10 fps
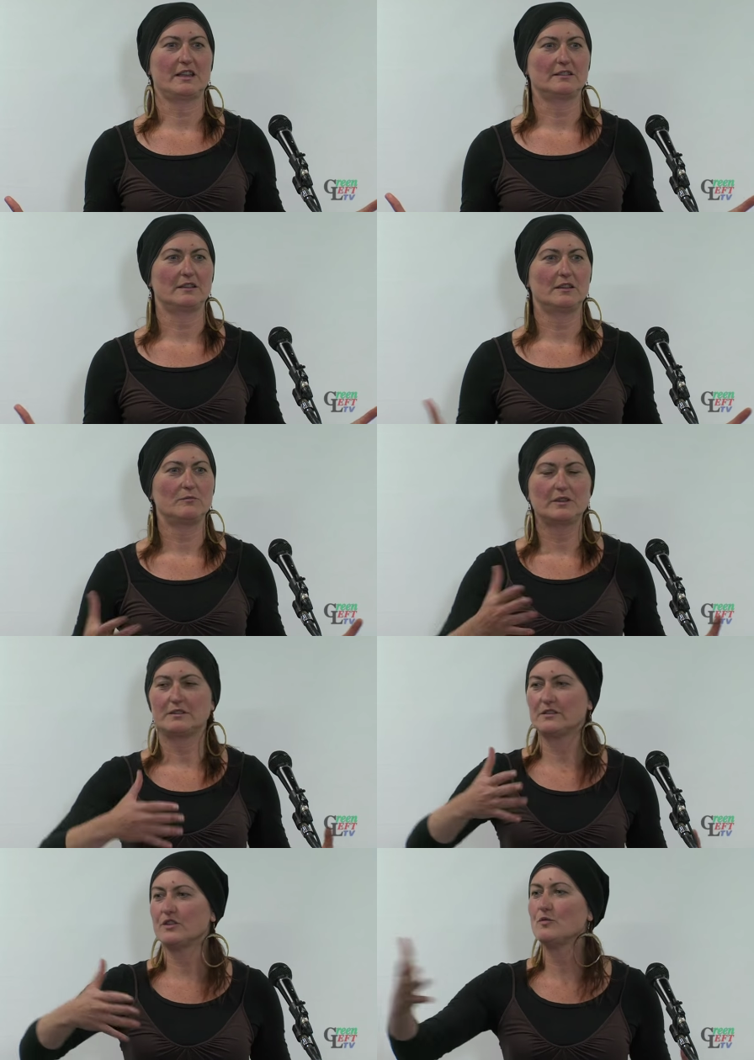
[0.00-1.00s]
done that. You mean
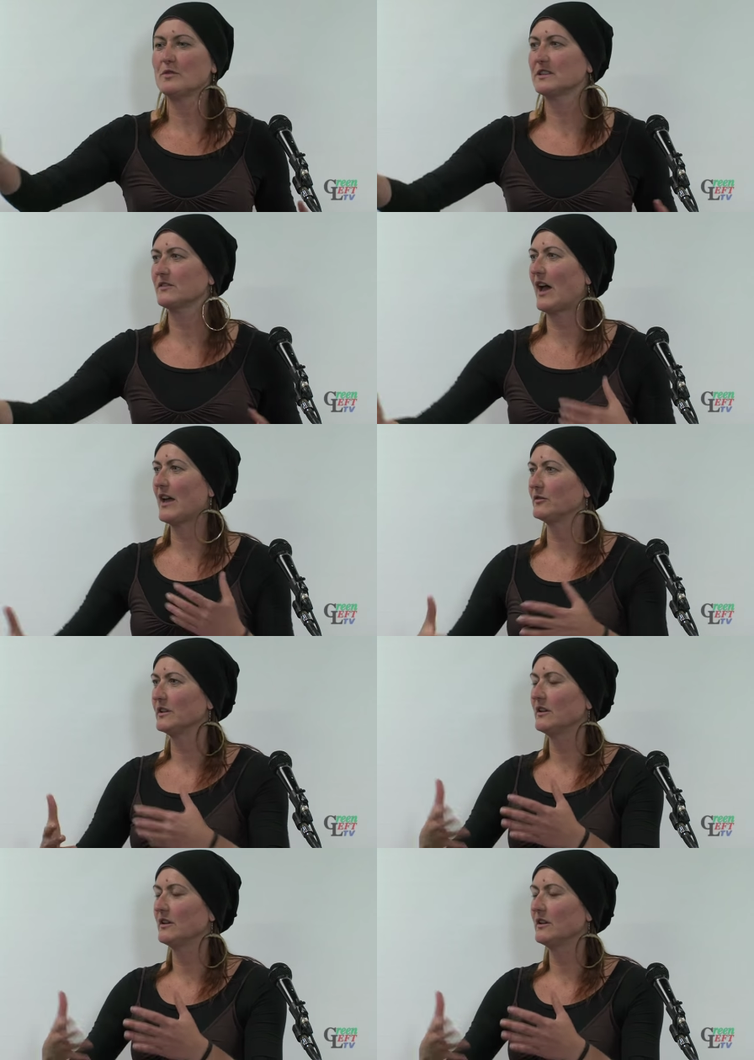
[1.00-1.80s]
this human survival.